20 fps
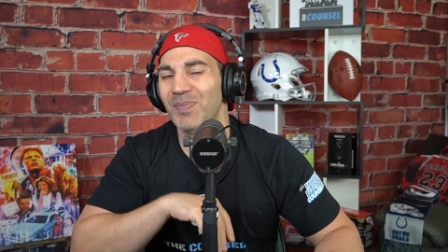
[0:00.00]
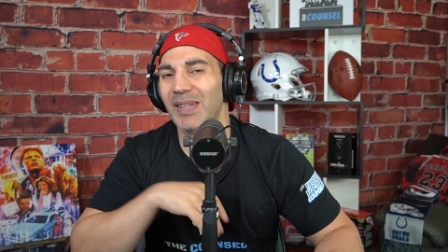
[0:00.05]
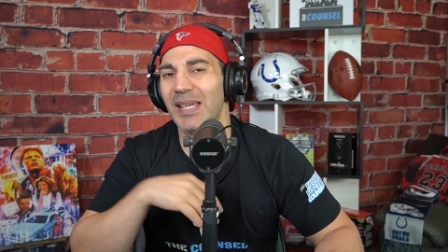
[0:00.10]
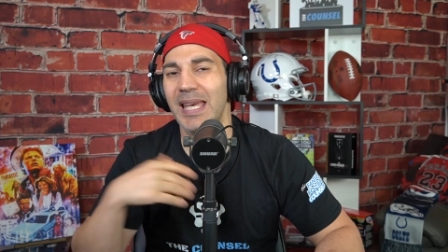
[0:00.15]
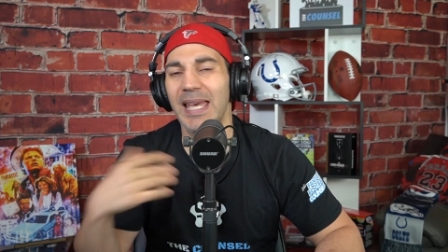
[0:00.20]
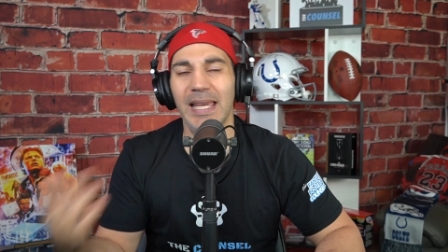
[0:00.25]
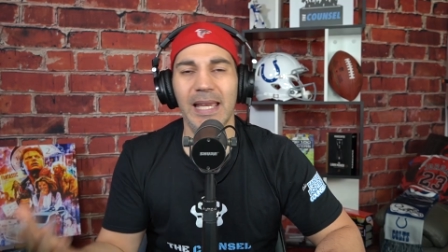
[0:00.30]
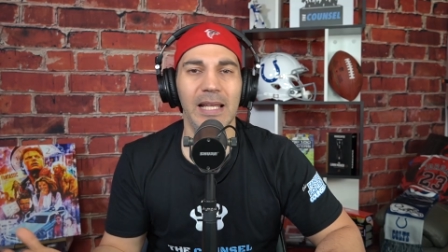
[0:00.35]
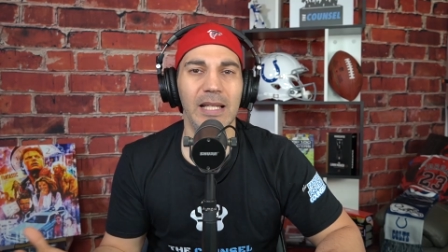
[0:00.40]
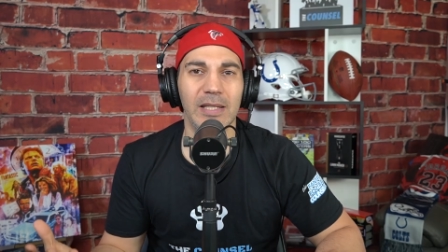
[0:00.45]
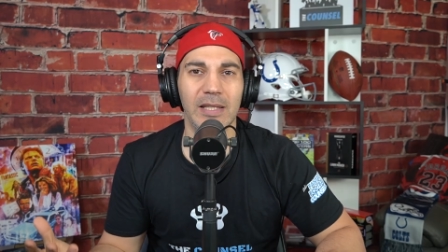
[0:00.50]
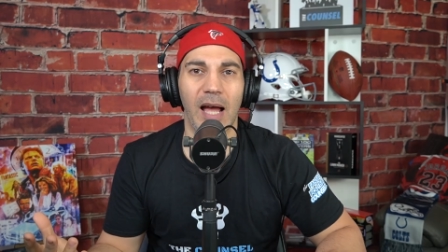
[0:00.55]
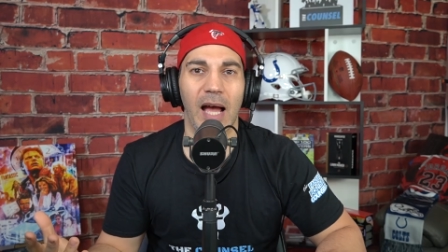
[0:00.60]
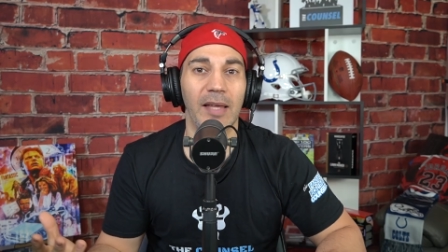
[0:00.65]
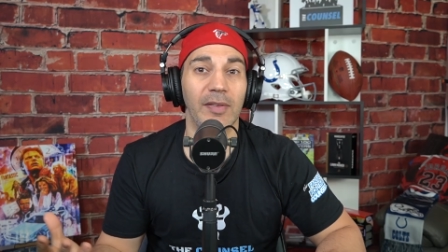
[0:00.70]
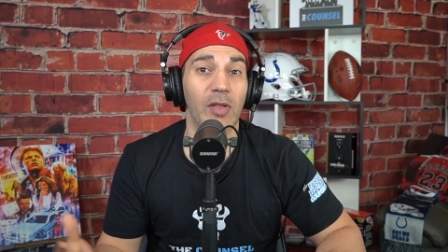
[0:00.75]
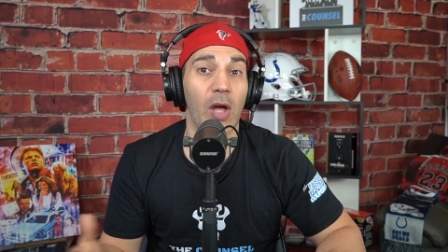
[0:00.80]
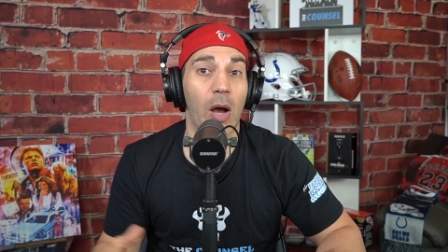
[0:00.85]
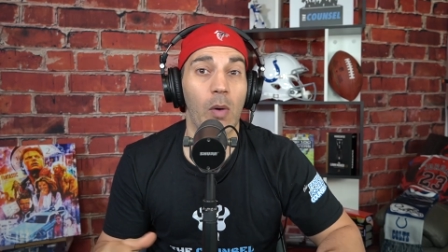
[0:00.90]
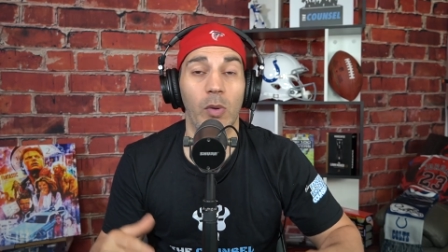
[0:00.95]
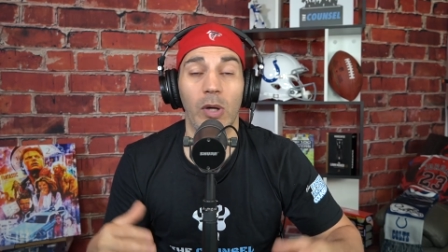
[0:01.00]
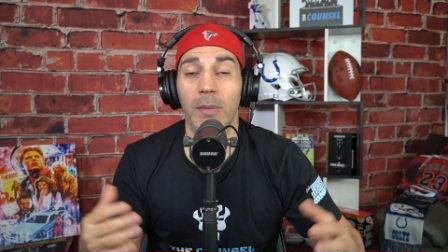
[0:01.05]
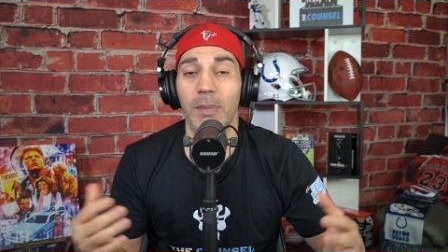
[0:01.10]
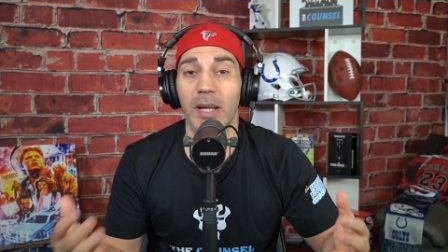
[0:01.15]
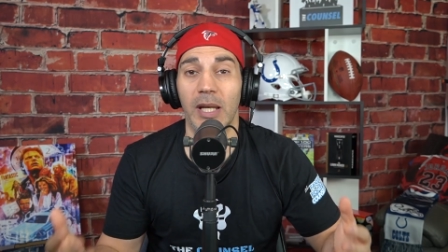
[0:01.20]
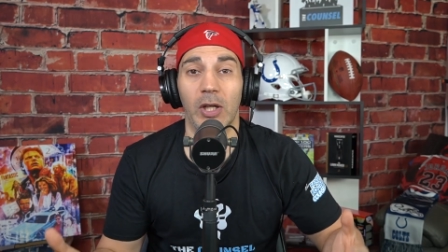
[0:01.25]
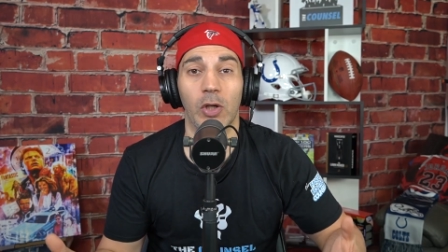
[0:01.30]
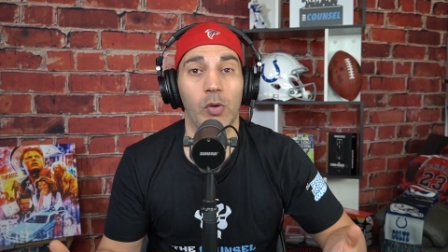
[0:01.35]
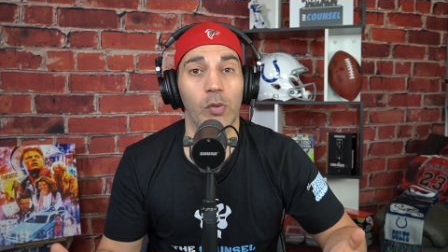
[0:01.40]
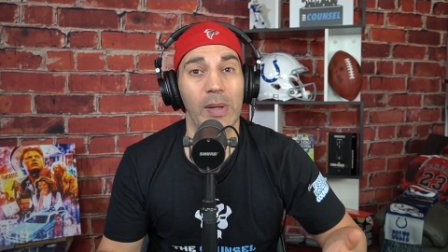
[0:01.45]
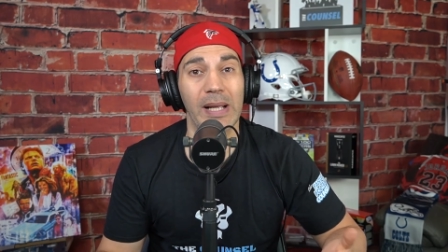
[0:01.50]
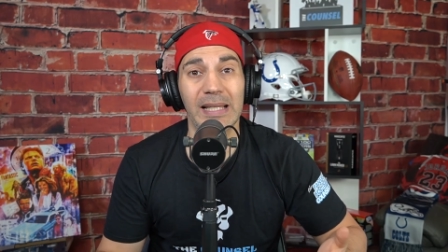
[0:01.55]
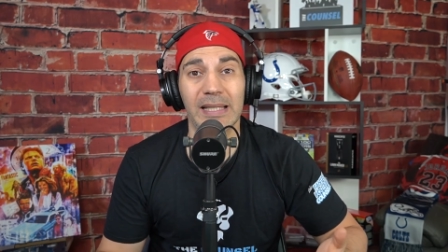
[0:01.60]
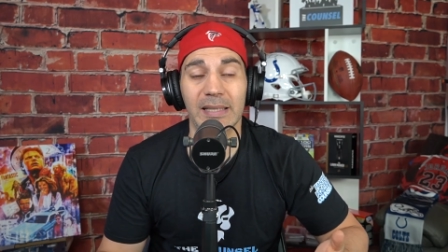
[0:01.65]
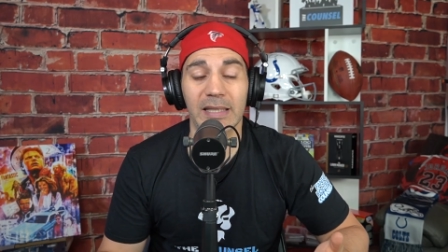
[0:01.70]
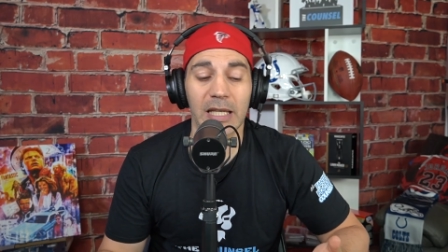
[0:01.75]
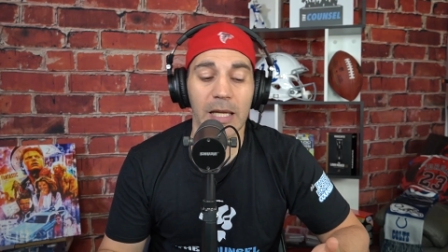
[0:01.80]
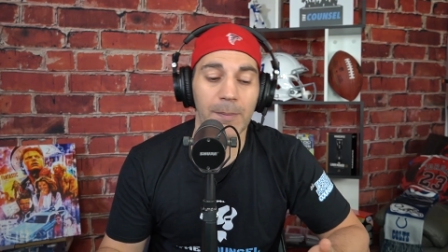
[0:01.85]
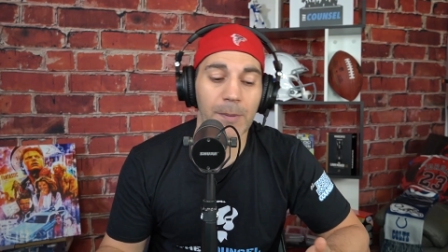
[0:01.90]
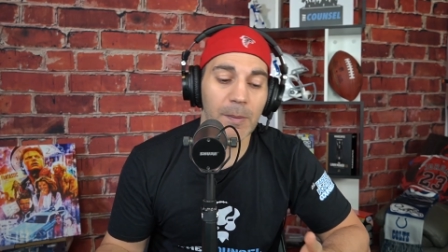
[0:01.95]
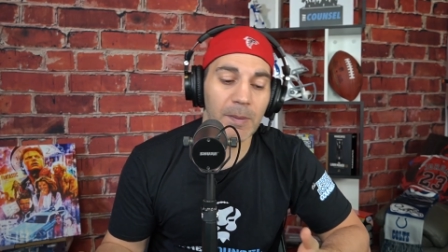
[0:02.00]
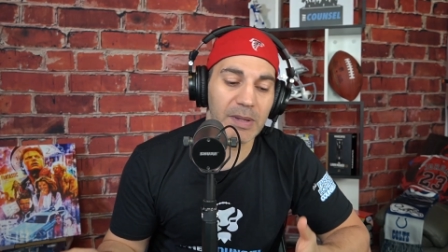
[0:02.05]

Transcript: Higgins, I thought, would have been a great sleeper,